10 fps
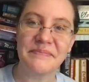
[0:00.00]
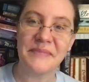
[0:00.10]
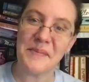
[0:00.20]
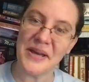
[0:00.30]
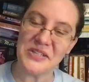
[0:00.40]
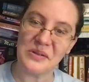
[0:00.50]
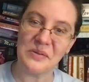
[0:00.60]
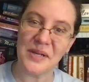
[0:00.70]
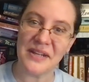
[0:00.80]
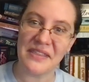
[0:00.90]
my magical
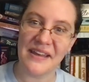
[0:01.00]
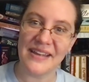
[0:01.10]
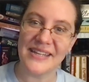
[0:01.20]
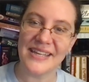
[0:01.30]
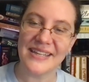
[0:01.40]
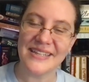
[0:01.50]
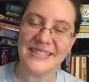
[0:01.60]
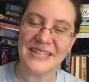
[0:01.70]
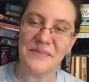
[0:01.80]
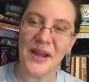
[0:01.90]
readathon
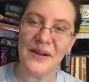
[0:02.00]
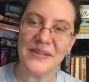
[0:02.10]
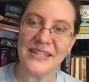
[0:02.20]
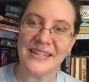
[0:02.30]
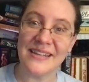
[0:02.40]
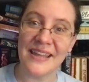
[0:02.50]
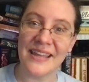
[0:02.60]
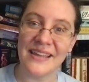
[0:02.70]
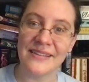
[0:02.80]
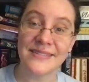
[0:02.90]
TBR needed
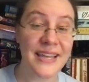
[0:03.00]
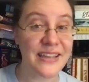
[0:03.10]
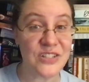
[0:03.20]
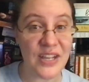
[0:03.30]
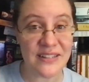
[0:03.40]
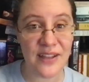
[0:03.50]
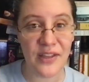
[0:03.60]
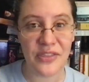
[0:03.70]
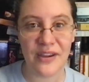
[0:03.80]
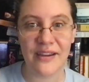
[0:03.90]
a second chance
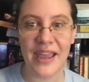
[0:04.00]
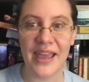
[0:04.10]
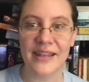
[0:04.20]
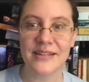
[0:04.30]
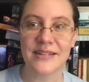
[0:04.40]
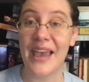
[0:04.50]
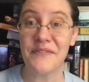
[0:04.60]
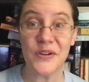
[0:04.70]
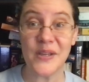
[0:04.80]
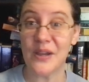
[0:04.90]
author. And
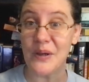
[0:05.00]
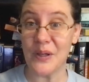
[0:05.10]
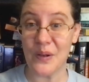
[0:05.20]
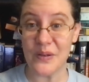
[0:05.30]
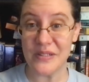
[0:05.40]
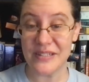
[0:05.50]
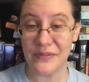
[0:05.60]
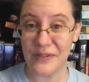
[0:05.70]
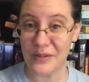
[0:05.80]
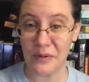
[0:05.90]
after hearing
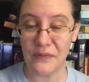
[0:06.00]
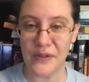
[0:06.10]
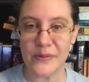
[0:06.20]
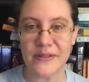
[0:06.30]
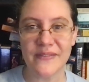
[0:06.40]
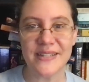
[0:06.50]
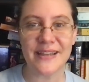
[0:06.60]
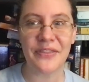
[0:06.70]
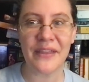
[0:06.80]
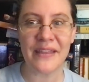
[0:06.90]
different reviews of this,
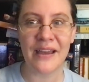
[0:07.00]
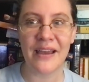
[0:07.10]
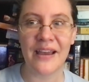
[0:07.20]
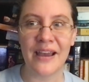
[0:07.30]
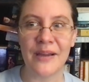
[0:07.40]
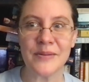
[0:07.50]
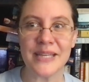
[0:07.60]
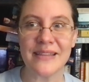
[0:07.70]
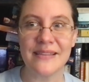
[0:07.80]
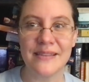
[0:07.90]
I thought, I was
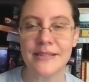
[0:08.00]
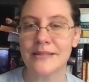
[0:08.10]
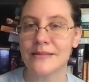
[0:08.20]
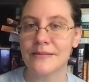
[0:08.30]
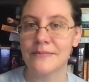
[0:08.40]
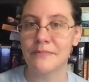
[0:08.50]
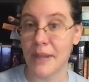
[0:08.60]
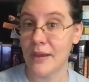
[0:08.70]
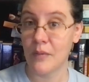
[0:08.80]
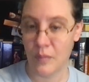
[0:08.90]
like, this
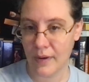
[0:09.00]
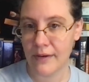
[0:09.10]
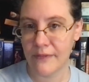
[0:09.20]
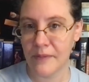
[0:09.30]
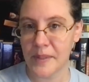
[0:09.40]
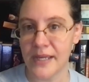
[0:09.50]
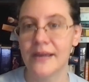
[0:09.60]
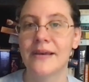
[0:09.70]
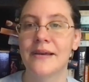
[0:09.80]
might work for me.